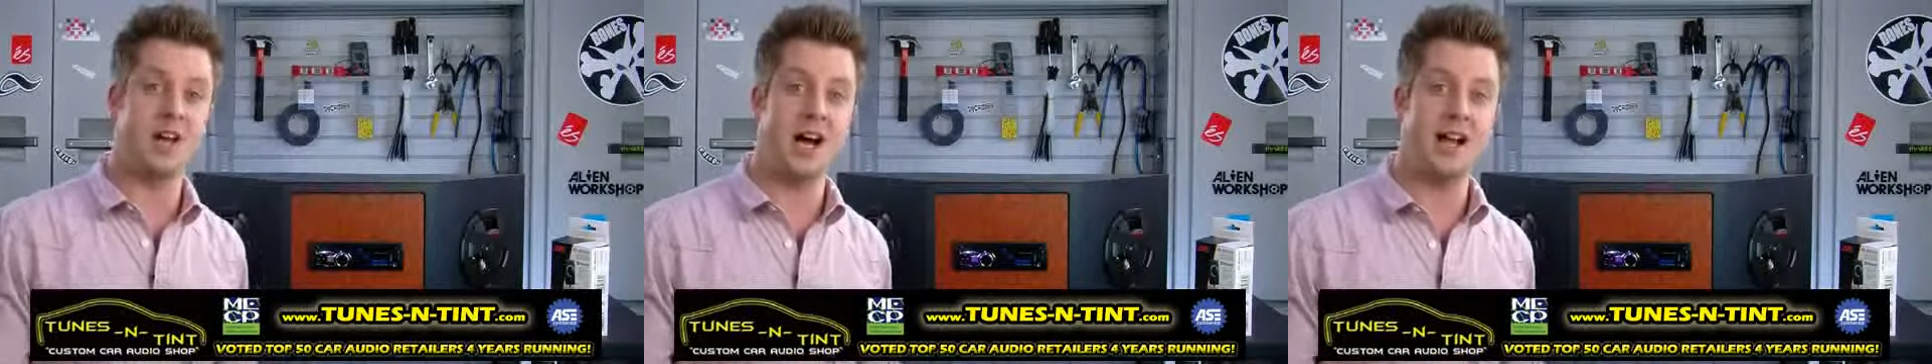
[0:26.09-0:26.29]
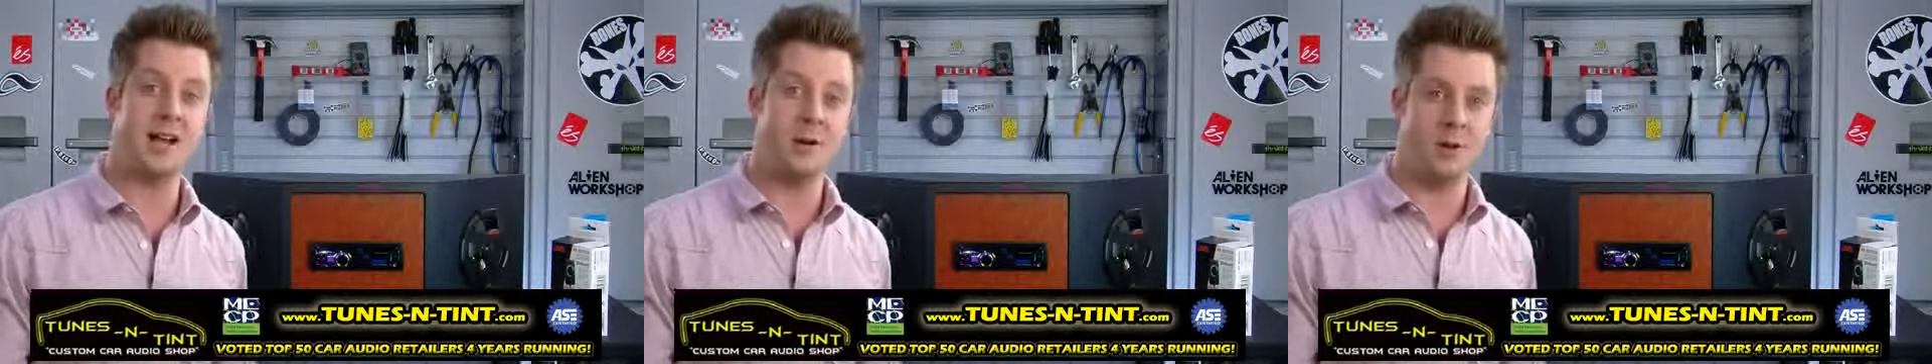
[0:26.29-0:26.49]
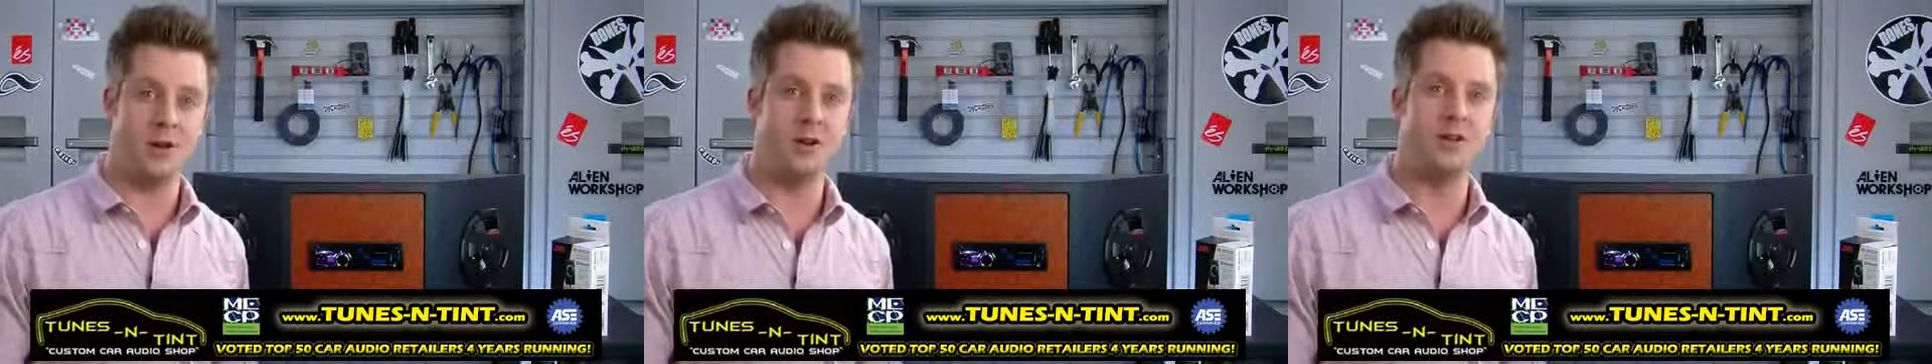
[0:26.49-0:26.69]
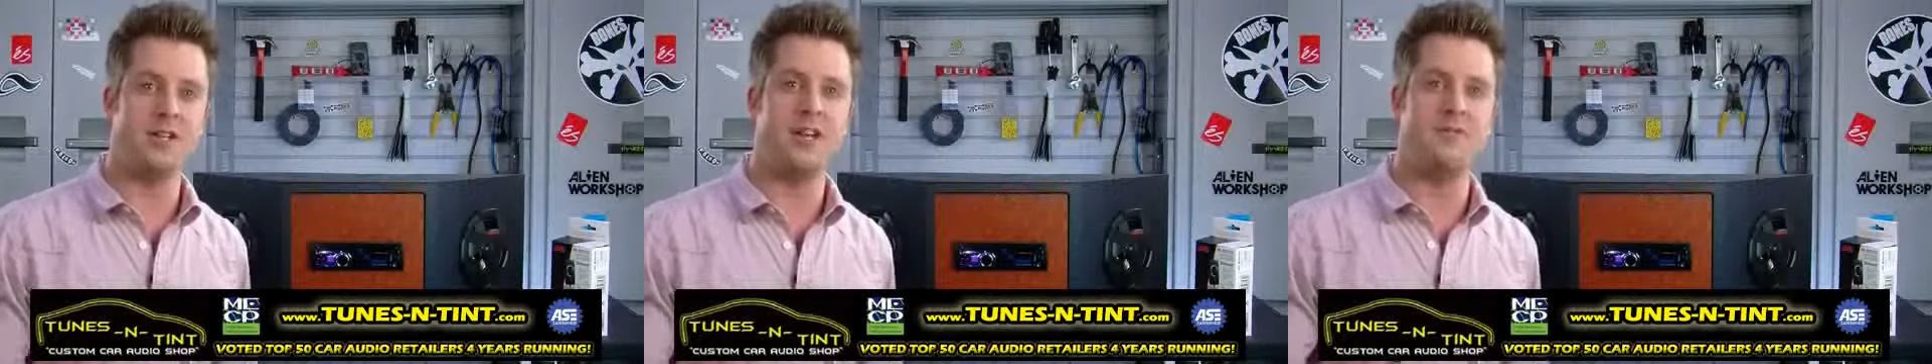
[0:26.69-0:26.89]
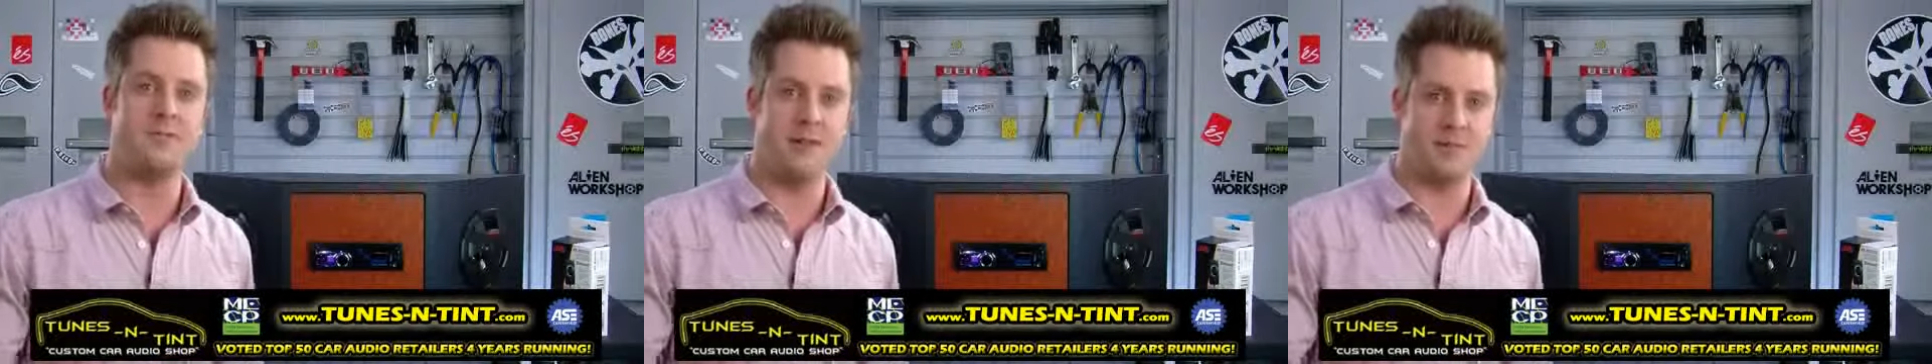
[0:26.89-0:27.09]
high-quality
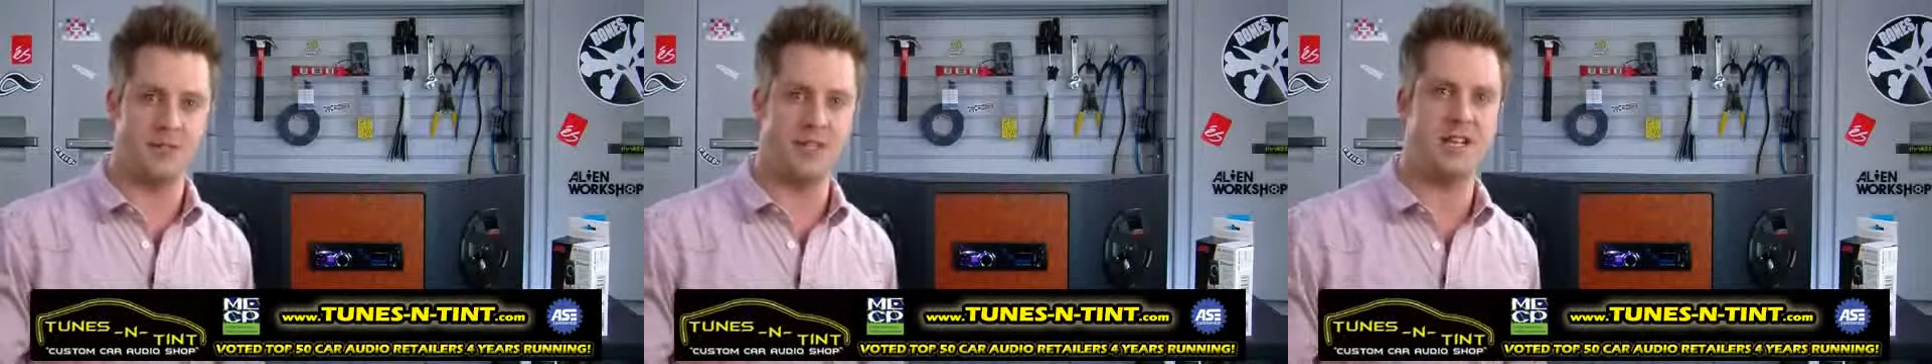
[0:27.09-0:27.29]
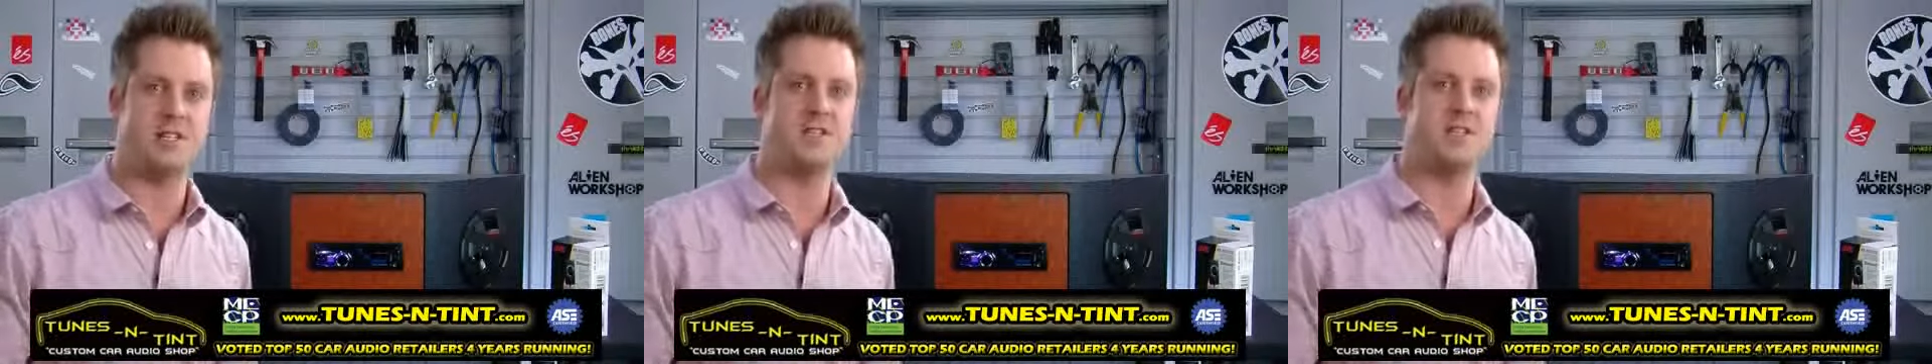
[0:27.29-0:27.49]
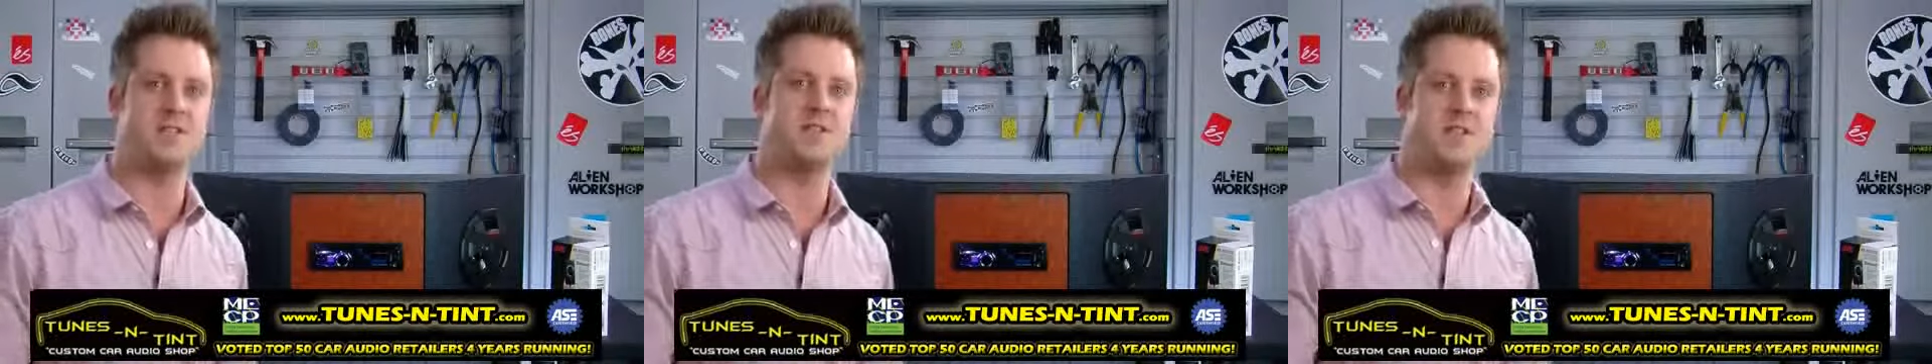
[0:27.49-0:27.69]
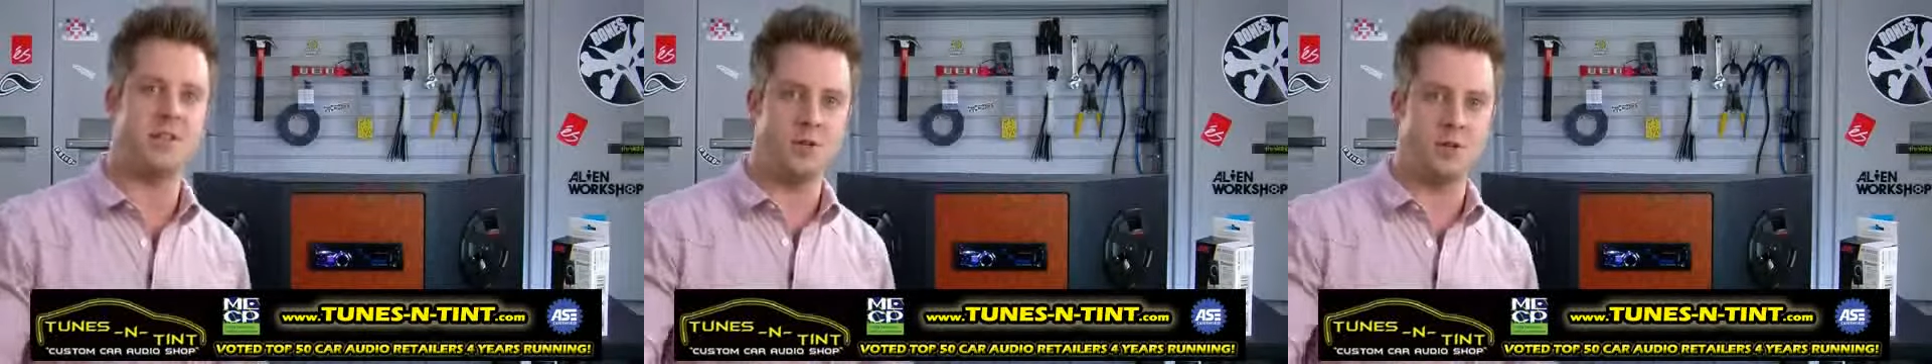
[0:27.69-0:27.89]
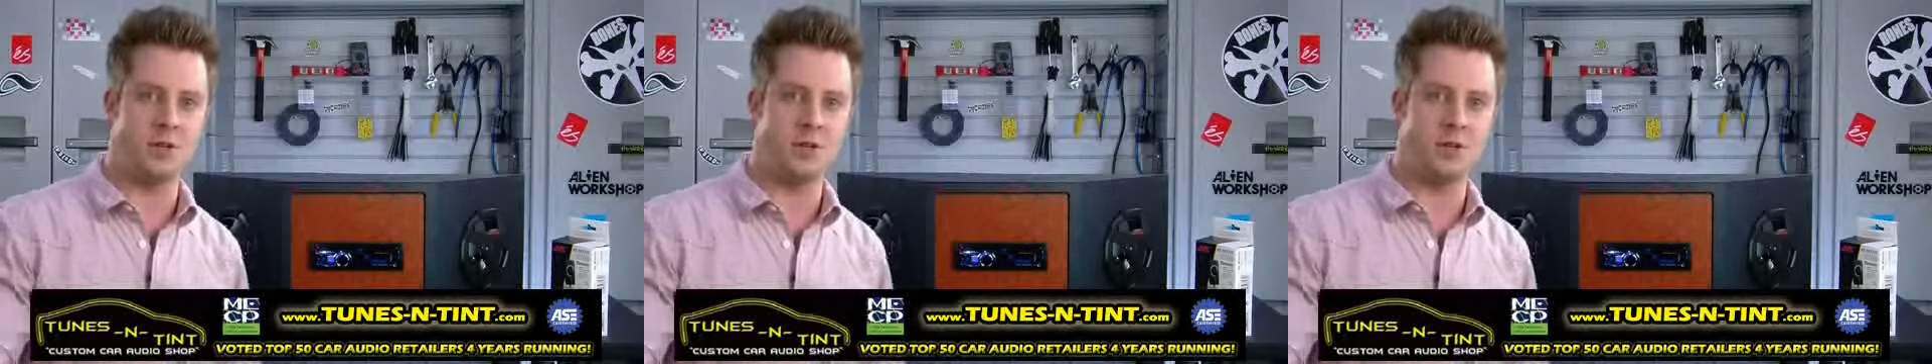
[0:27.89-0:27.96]
FM stations that you